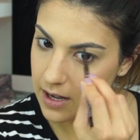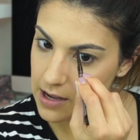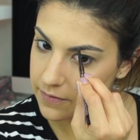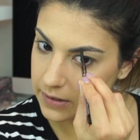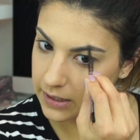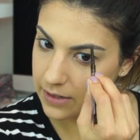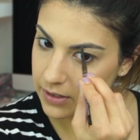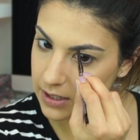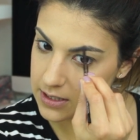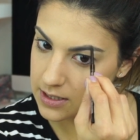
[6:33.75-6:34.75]
I forgive
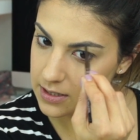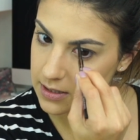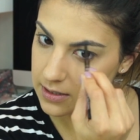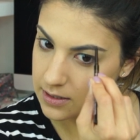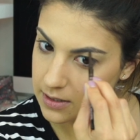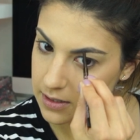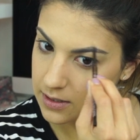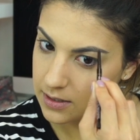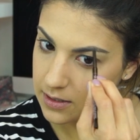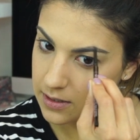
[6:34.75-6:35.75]
it
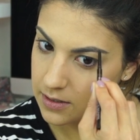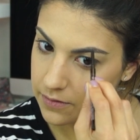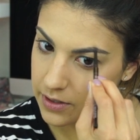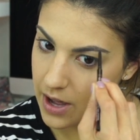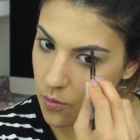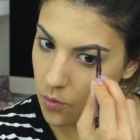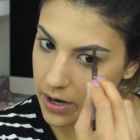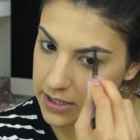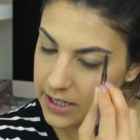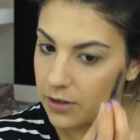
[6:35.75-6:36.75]
for that
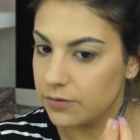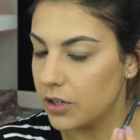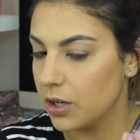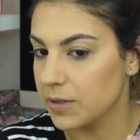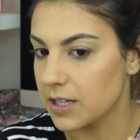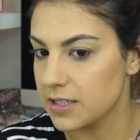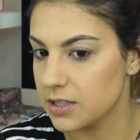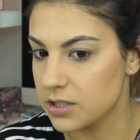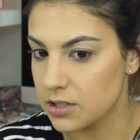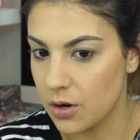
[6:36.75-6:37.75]
one downfall because
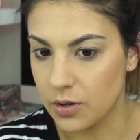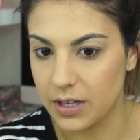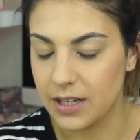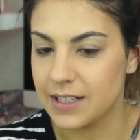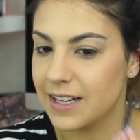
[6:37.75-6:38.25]
it's so good.